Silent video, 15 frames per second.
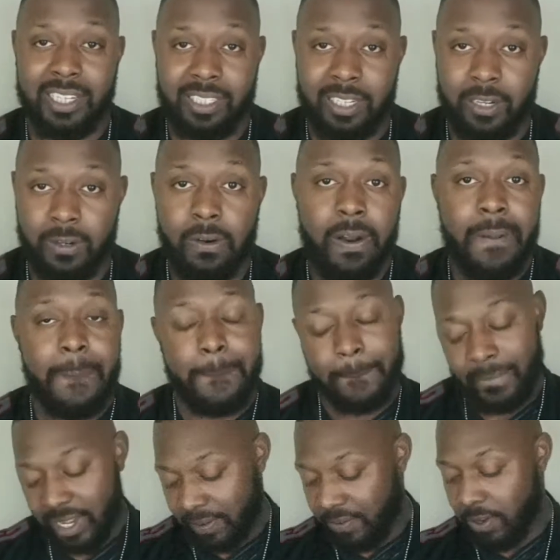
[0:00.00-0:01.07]
So
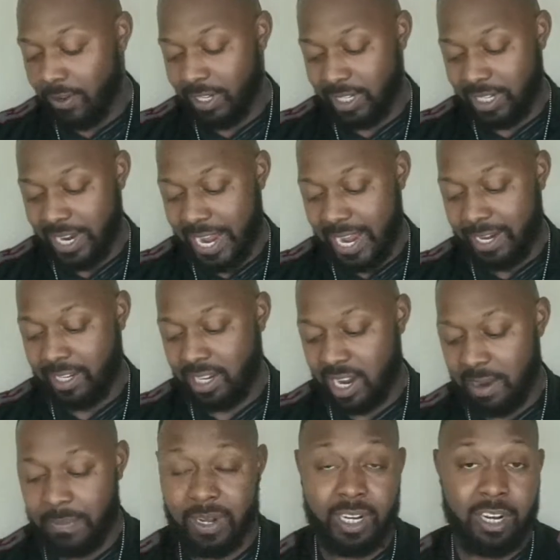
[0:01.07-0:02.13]
if you can snag
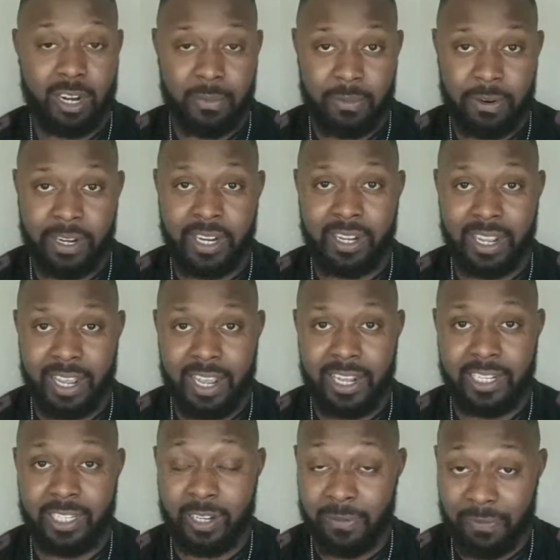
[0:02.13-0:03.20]
Ty Montgomery
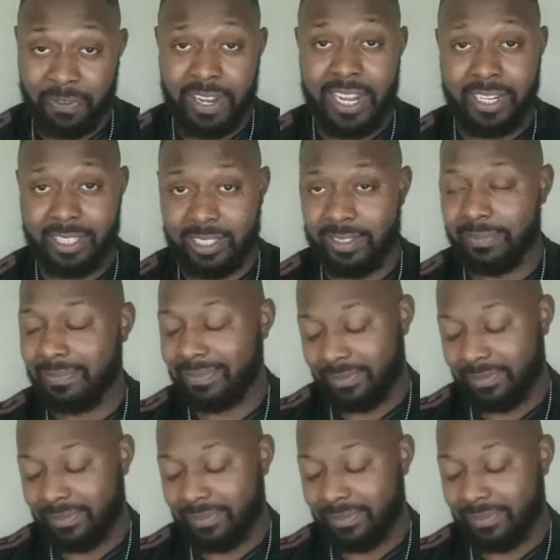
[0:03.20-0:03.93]
as your flex,